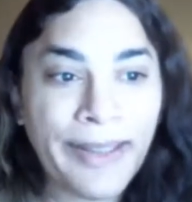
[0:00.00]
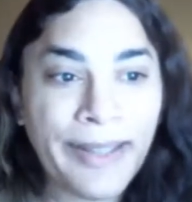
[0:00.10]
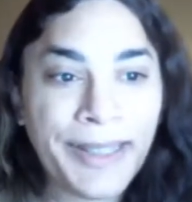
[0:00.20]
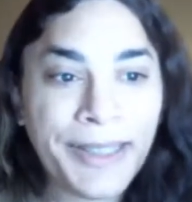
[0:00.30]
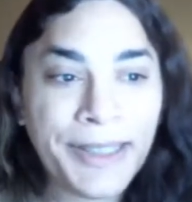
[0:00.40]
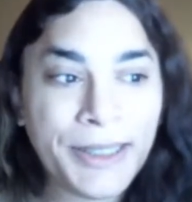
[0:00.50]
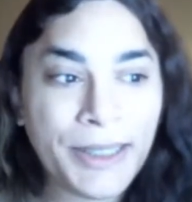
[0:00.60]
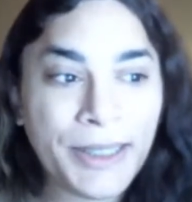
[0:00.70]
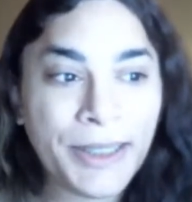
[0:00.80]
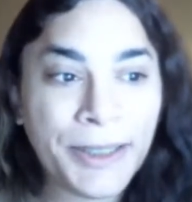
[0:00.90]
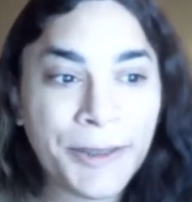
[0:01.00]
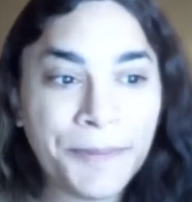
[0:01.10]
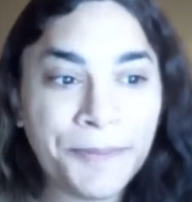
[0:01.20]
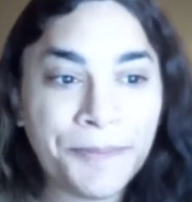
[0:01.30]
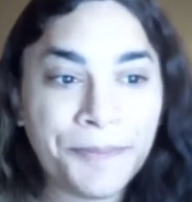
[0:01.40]
And
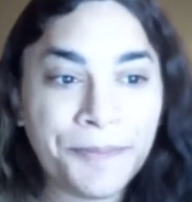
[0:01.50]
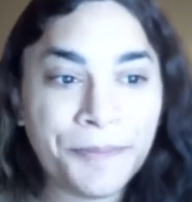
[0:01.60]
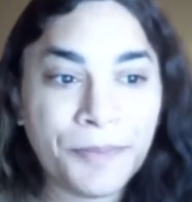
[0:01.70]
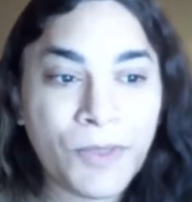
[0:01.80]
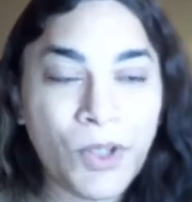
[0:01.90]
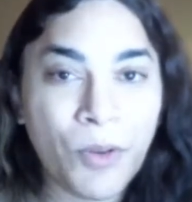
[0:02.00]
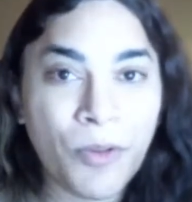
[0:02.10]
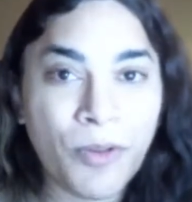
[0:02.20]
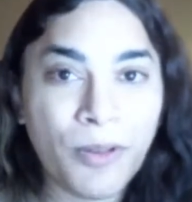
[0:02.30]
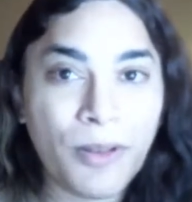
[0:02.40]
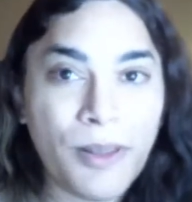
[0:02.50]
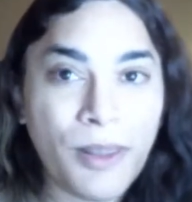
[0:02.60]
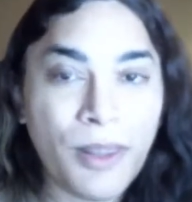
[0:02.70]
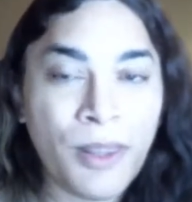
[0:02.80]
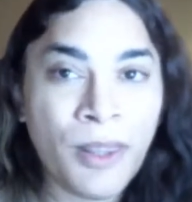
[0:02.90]
so
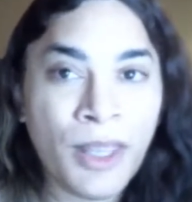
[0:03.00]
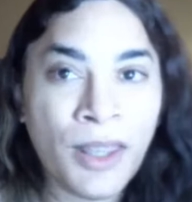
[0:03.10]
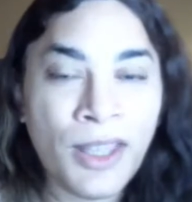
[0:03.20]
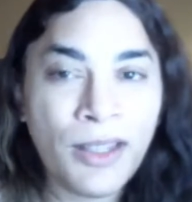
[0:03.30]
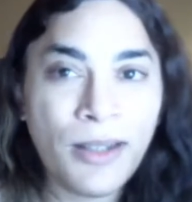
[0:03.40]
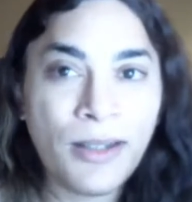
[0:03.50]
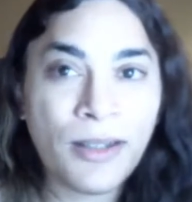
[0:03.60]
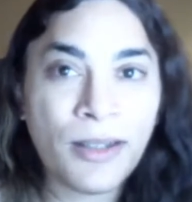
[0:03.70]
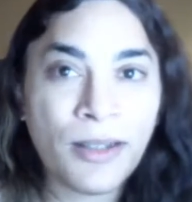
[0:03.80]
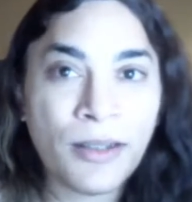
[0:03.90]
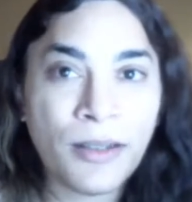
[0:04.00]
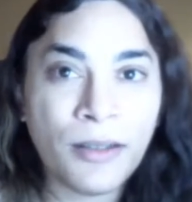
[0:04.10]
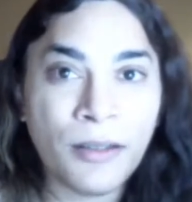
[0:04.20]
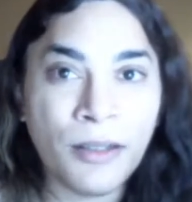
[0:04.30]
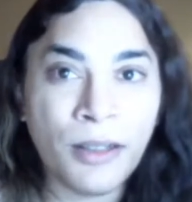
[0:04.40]
this is
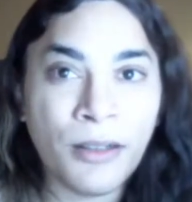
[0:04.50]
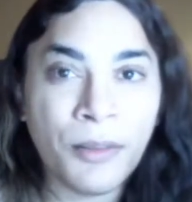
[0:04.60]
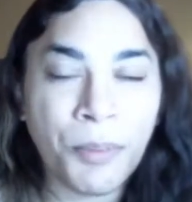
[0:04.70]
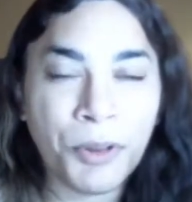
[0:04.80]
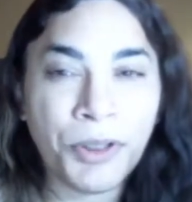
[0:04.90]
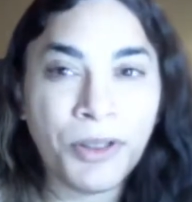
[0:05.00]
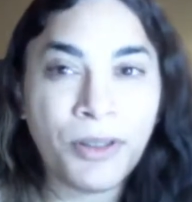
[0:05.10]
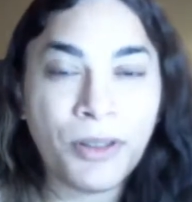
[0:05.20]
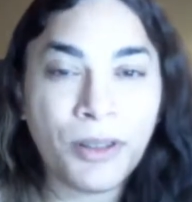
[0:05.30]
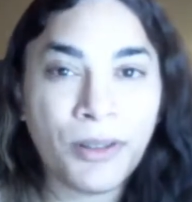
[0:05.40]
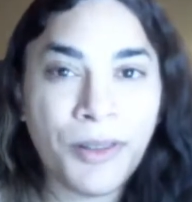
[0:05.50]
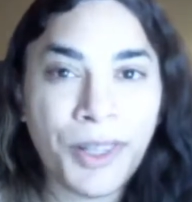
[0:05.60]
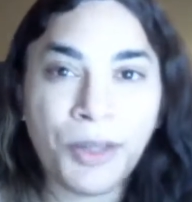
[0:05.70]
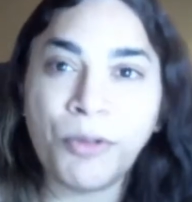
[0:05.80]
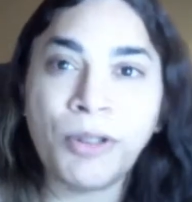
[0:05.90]
an important
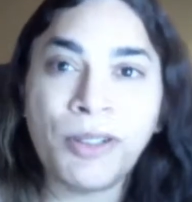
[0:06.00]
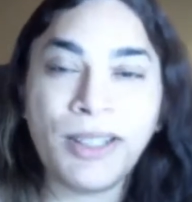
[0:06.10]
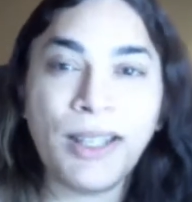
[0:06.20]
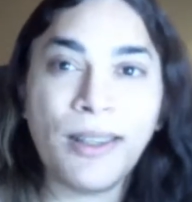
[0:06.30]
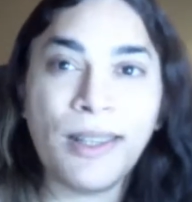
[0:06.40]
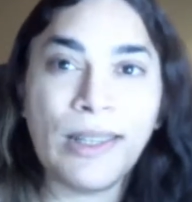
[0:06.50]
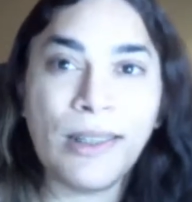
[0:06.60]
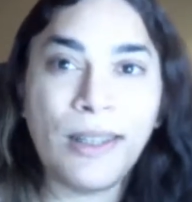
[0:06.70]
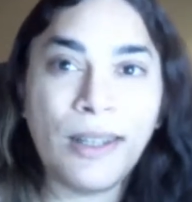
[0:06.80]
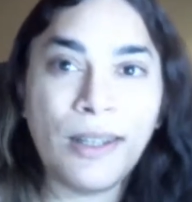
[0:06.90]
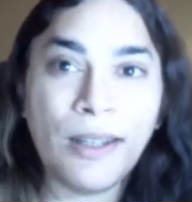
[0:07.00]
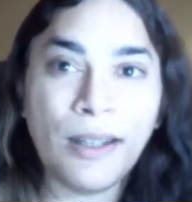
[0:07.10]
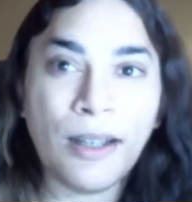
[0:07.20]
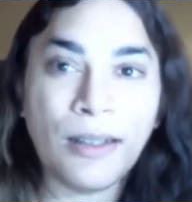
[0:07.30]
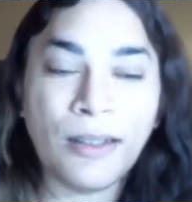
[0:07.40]
thing to understand.
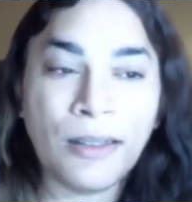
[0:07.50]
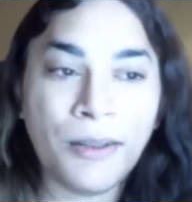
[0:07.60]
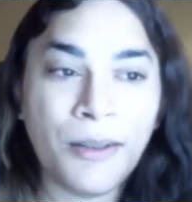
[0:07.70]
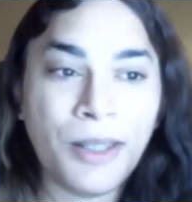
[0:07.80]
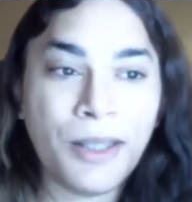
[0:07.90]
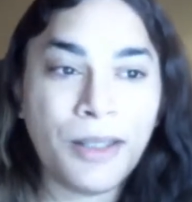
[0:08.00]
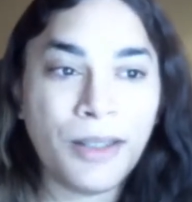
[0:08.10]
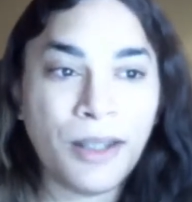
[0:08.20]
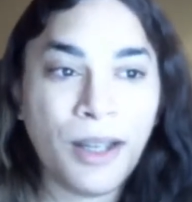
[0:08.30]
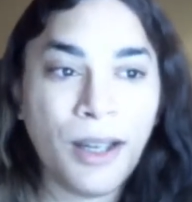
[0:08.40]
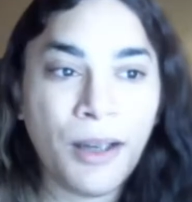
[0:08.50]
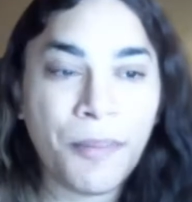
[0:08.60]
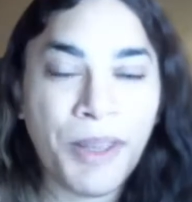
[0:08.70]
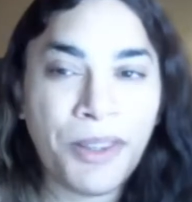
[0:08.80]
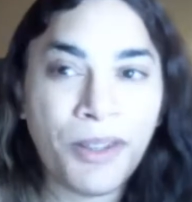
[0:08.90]
This
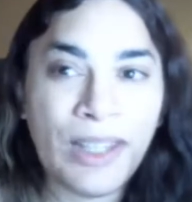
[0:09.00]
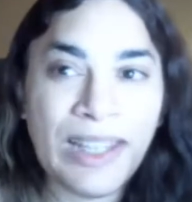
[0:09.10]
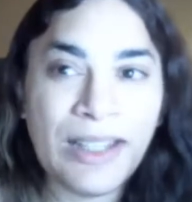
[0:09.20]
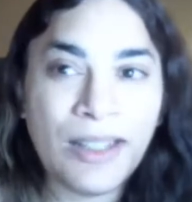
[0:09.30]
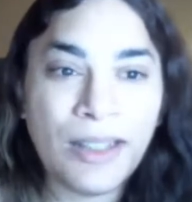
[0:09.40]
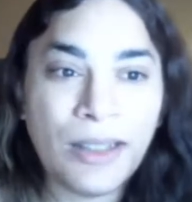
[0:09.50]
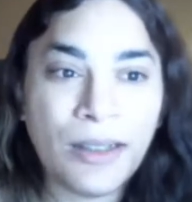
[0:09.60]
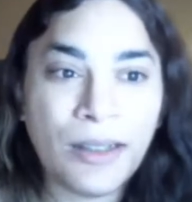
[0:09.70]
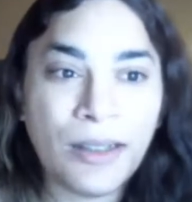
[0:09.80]
method is